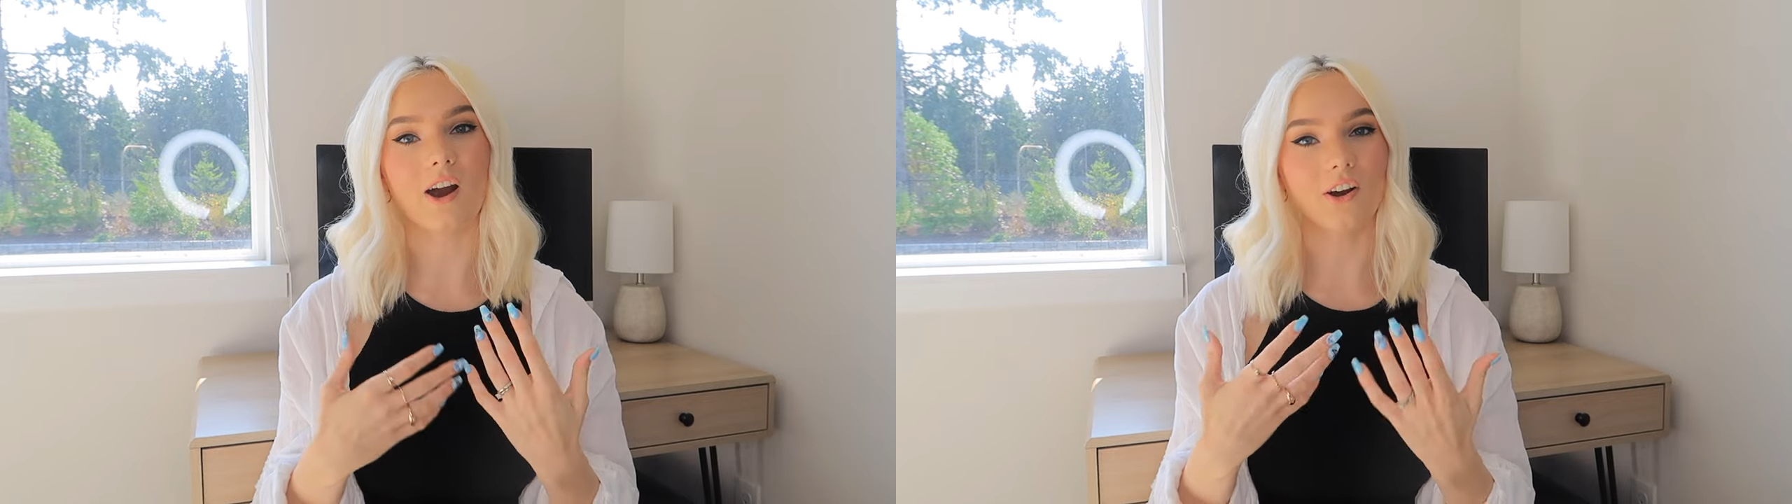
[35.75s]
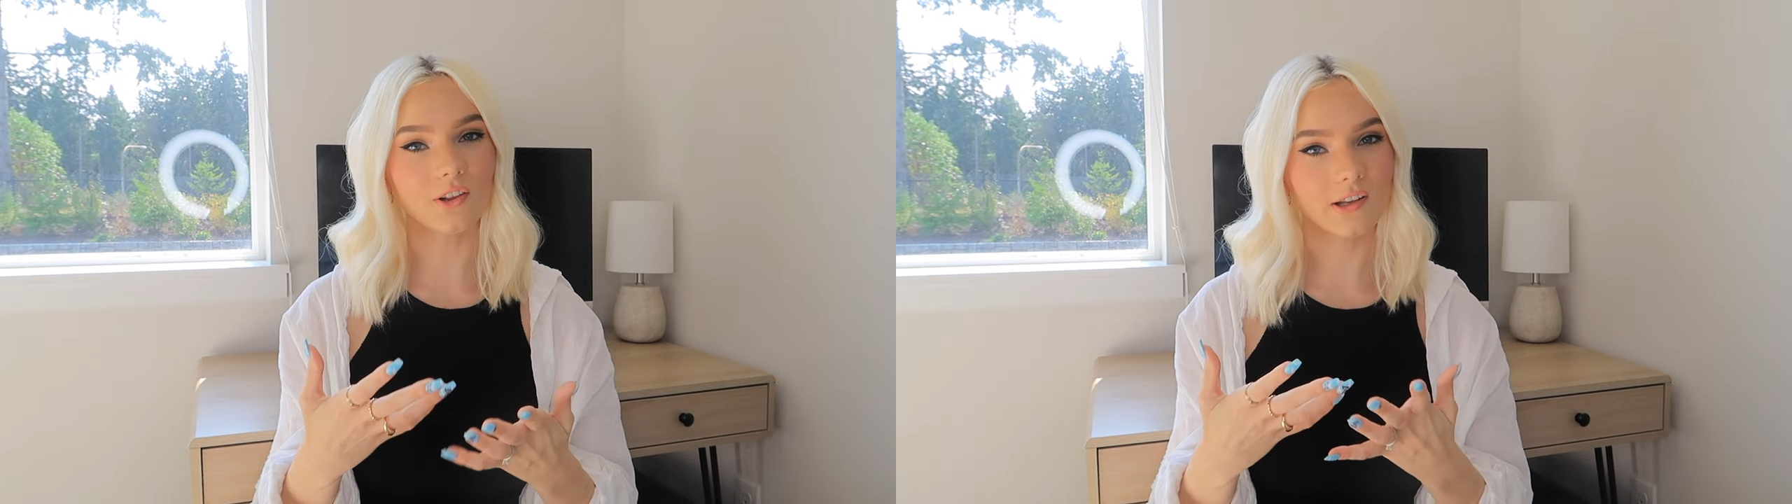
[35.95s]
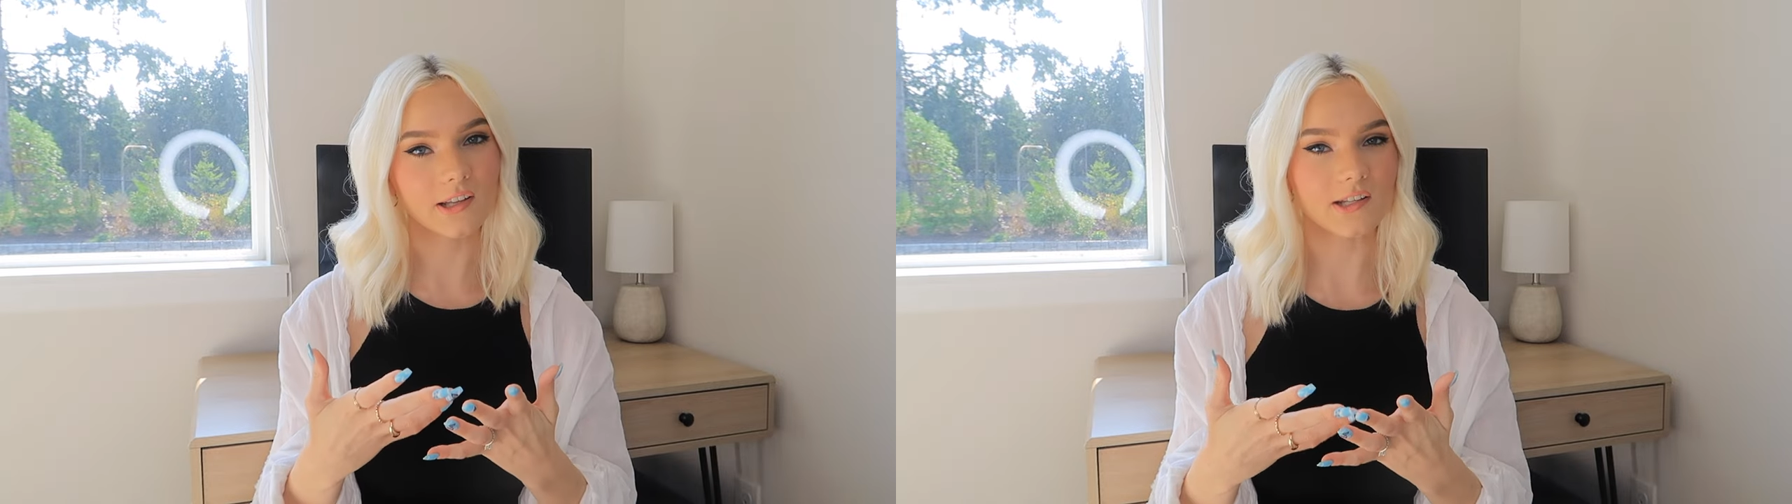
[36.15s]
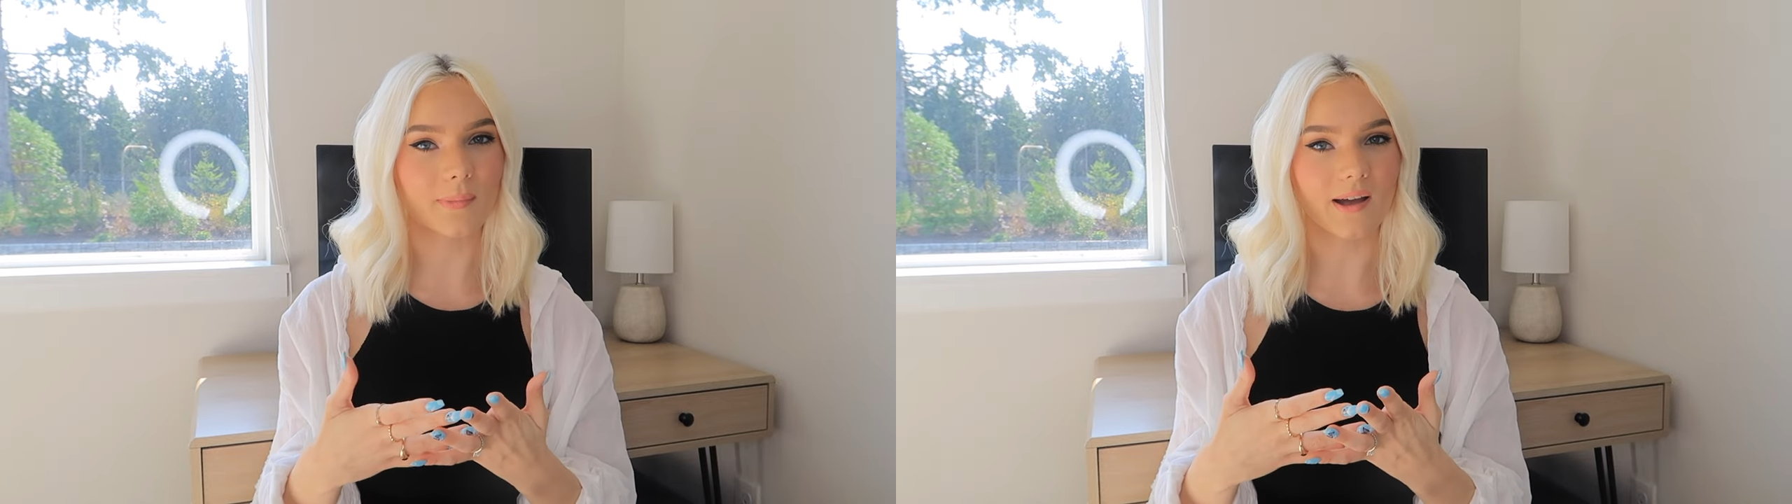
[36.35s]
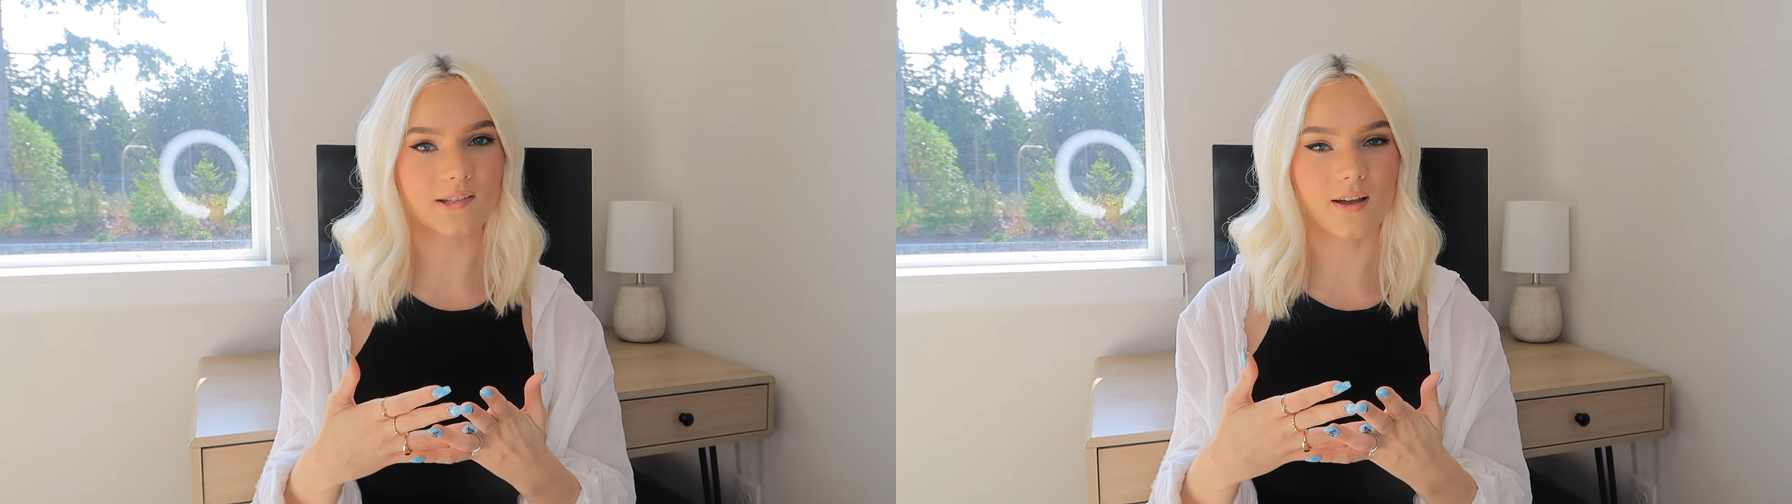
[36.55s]
are looking to
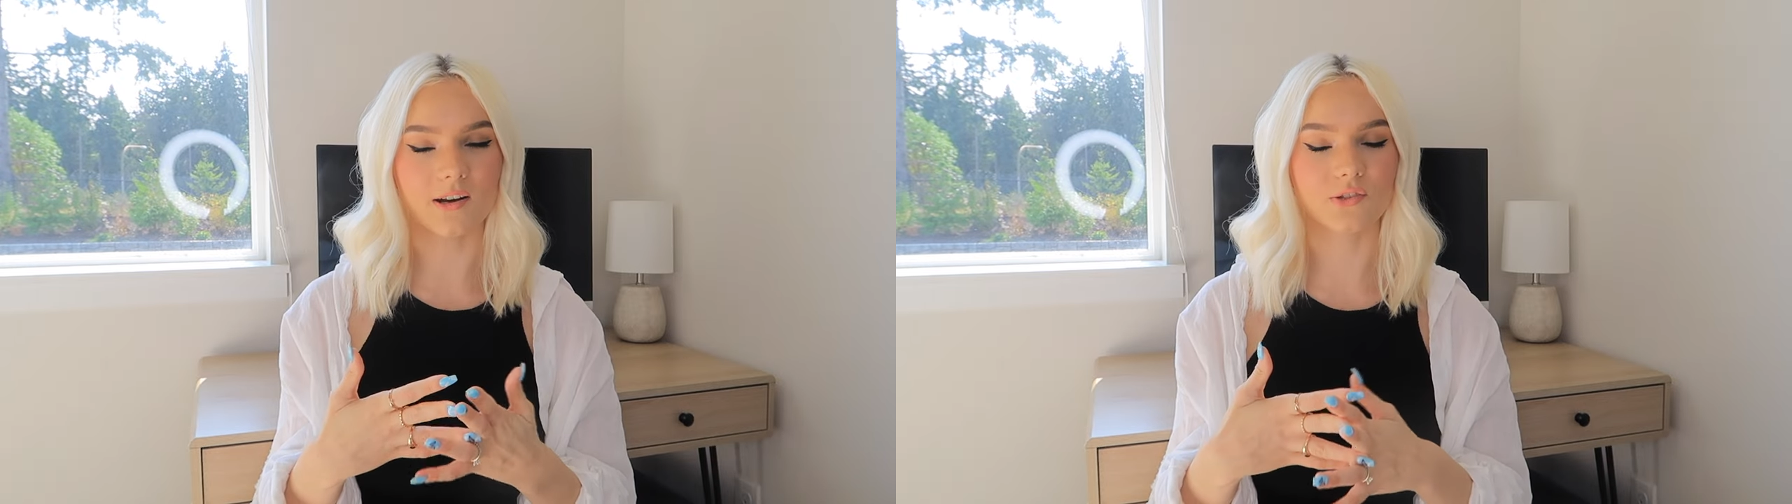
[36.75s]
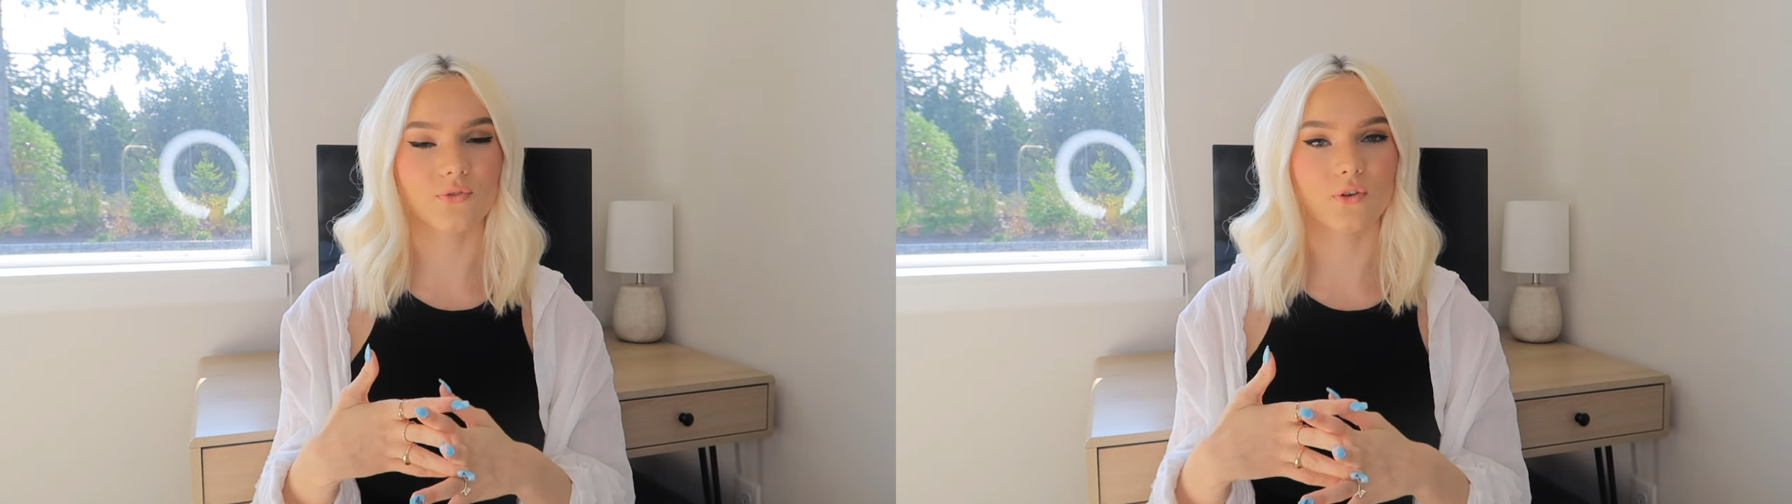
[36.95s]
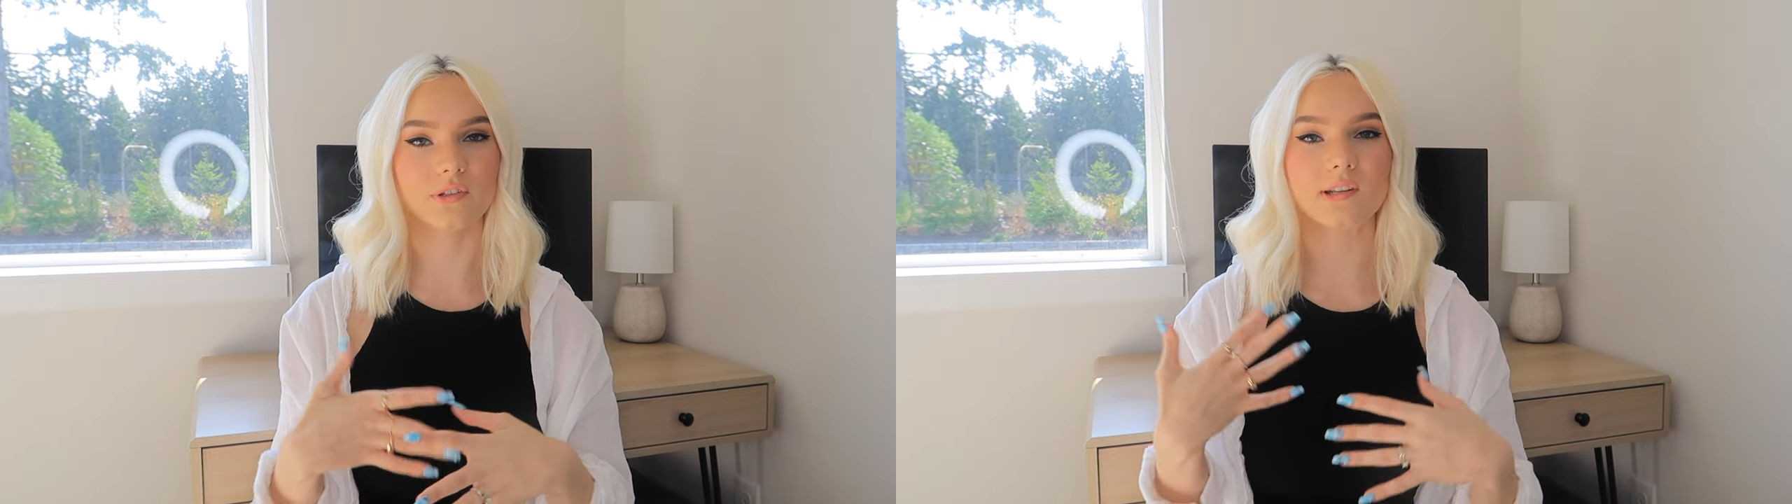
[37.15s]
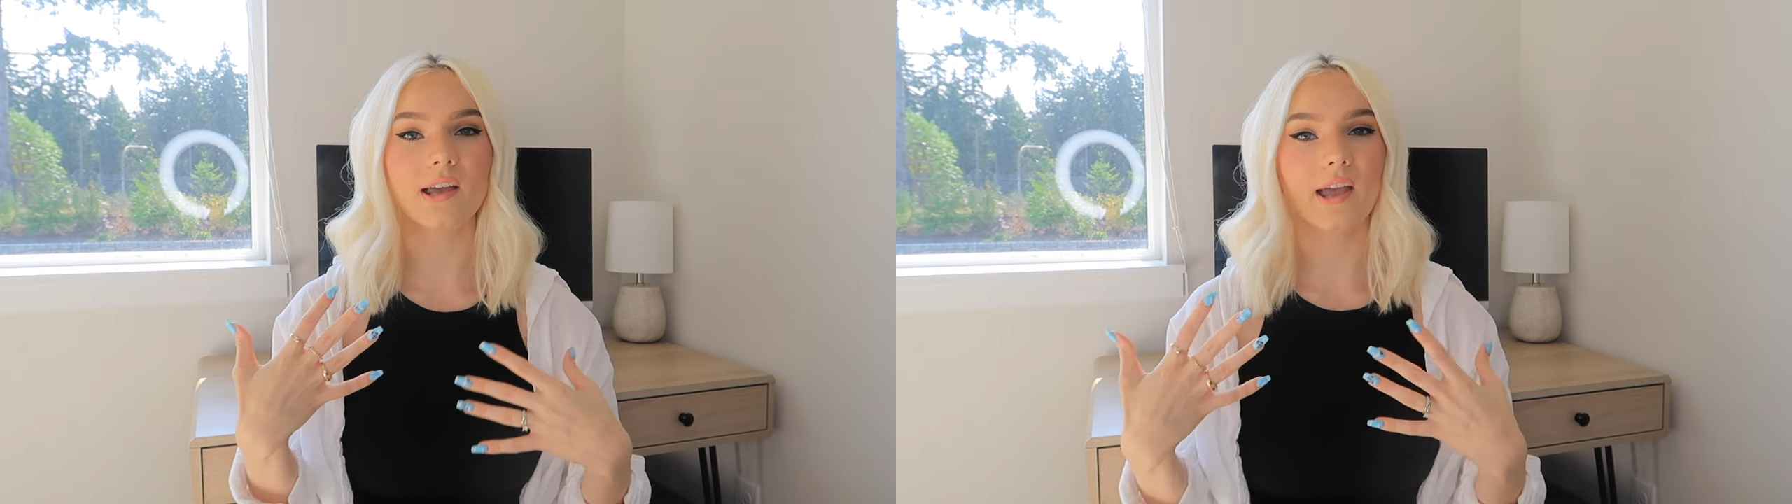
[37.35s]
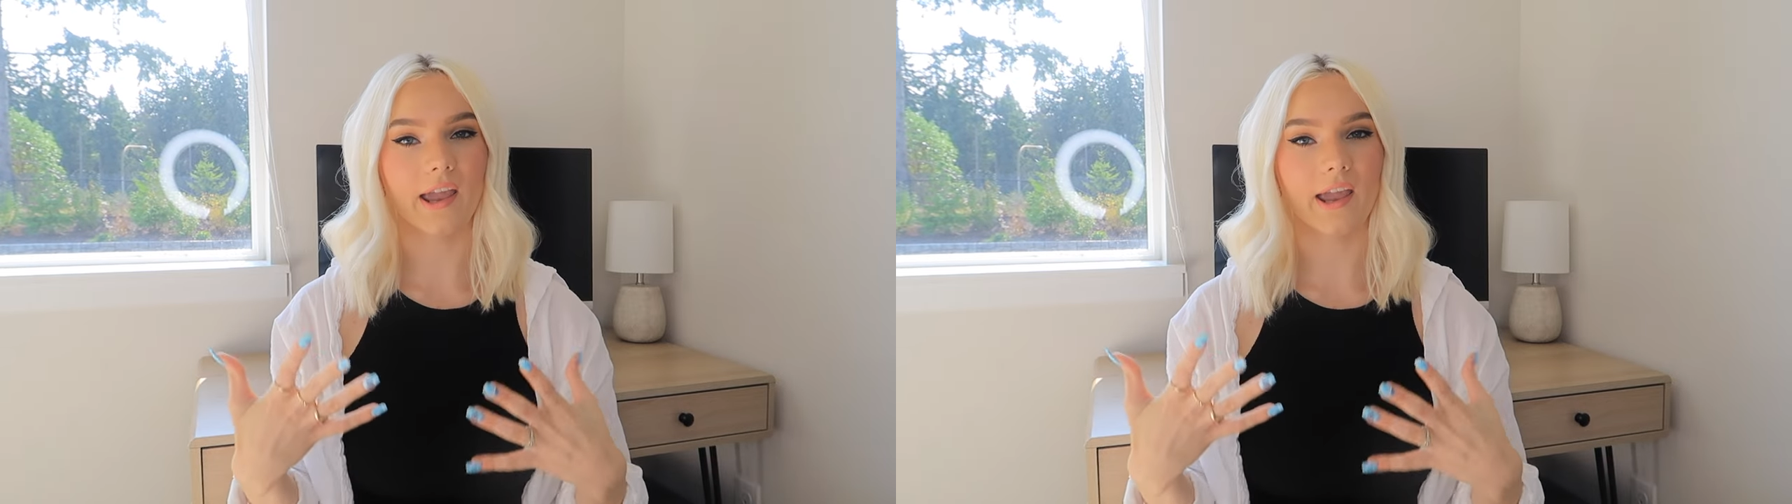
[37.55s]
buy Scottish Folds